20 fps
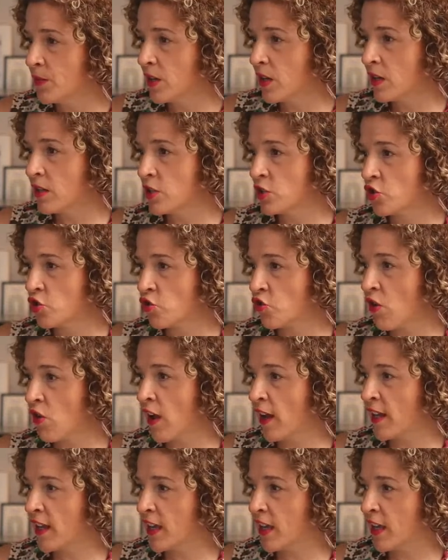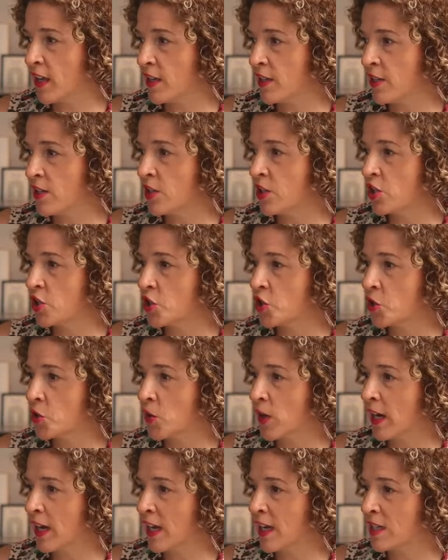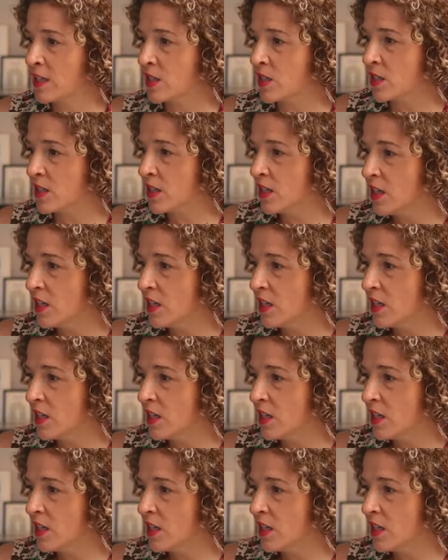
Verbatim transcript: kind of try and curate